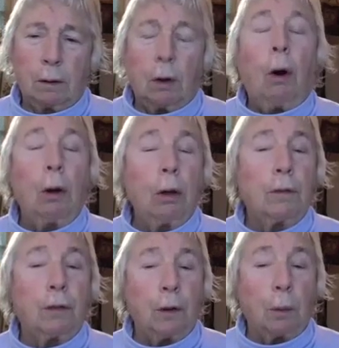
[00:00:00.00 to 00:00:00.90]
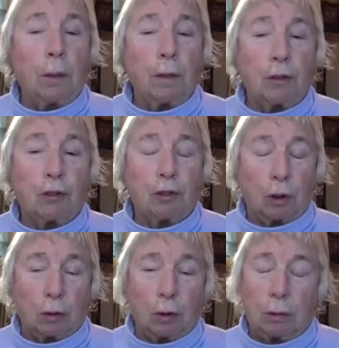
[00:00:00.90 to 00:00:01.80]
All of you in this
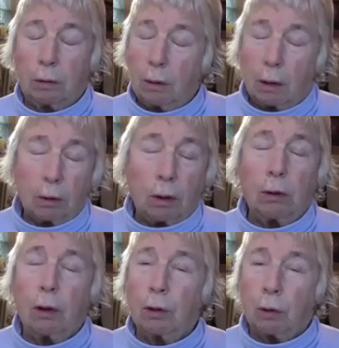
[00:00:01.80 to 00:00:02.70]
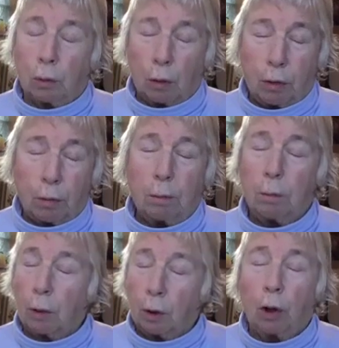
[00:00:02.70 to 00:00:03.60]
circle, not all on earth,
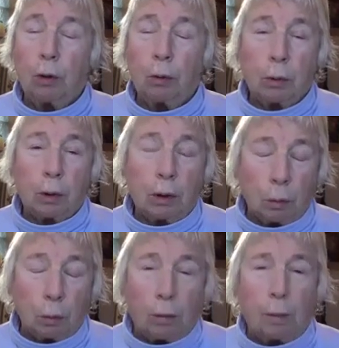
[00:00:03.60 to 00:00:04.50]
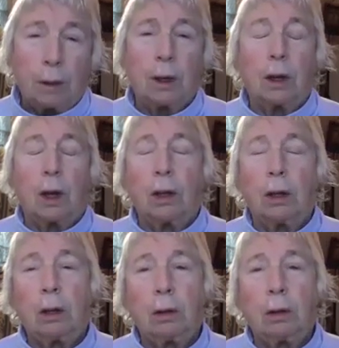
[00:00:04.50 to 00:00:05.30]
but all who are here with me tonight,